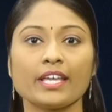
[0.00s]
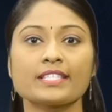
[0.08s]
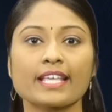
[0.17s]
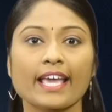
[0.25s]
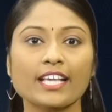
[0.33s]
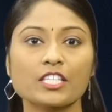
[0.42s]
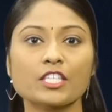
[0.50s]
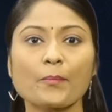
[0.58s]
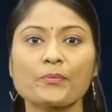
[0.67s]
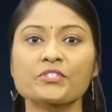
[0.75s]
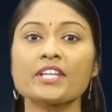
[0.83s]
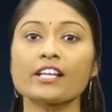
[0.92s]
His
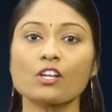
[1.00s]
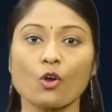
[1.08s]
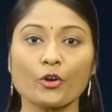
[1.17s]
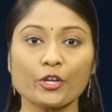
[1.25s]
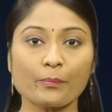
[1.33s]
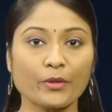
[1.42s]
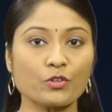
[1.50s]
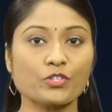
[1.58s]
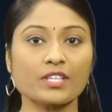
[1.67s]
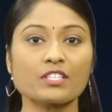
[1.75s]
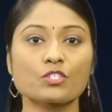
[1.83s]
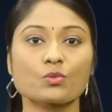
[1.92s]
exceptional
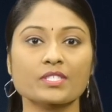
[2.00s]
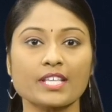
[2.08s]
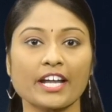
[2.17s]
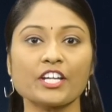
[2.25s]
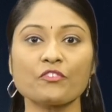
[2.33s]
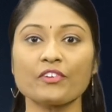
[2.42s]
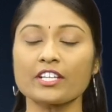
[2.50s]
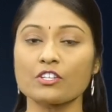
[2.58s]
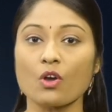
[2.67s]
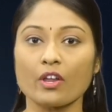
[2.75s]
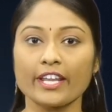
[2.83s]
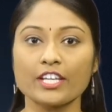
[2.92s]
contributions to scientific
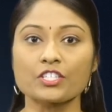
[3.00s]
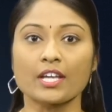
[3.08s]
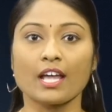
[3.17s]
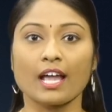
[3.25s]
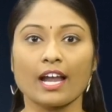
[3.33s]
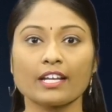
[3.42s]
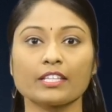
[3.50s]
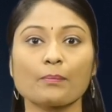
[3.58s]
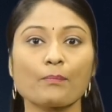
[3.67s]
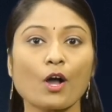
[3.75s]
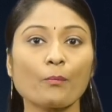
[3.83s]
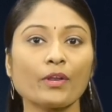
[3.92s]
knowledge and the
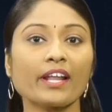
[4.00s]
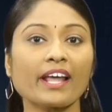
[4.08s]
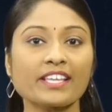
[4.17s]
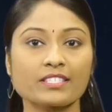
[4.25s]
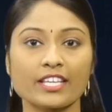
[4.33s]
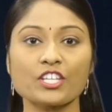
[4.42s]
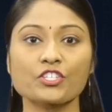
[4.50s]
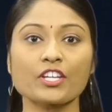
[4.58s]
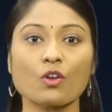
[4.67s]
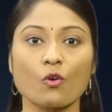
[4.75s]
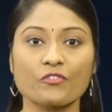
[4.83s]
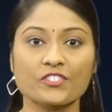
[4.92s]

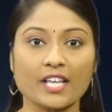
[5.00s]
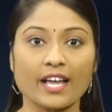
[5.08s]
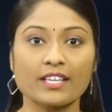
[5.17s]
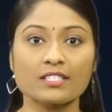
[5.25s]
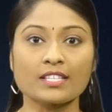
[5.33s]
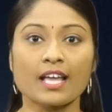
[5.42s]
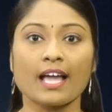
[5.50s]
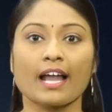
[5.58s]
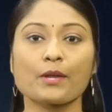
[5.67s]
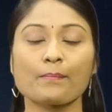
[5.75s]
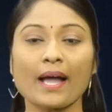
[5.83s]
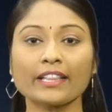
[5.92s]
popularization of science
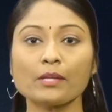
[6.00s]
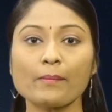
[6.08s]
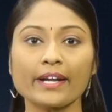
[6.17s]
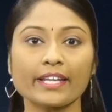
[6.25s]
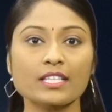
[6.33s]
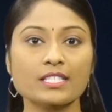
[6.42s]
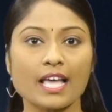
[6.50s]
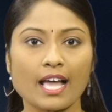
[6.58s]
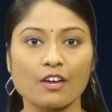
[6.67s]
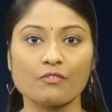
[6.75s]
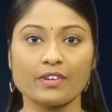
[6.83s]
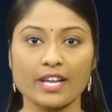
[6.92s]
and mathematics
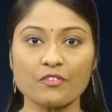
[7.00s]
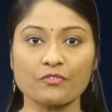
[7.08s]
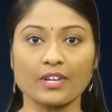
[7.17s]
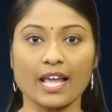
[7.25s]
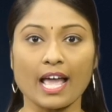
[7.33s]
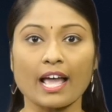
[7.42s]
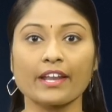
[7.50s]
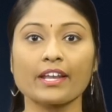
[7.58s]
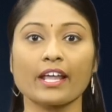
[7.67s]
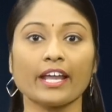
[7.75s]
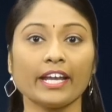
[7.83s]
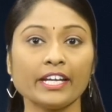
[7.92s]
have left
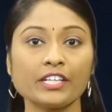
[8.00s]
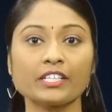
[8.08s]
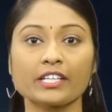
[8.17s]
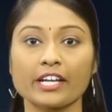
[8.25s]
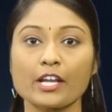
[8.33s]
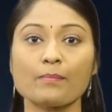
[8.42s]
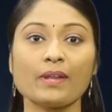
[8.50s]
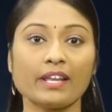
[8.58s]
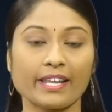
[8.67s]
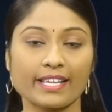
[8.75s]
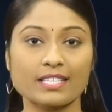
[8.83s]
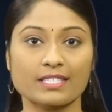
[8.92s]
an
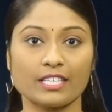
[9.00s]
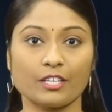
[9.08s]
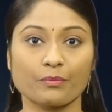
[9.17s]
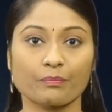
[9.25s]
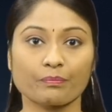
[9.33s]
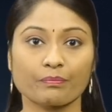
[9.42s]
incredible legacy.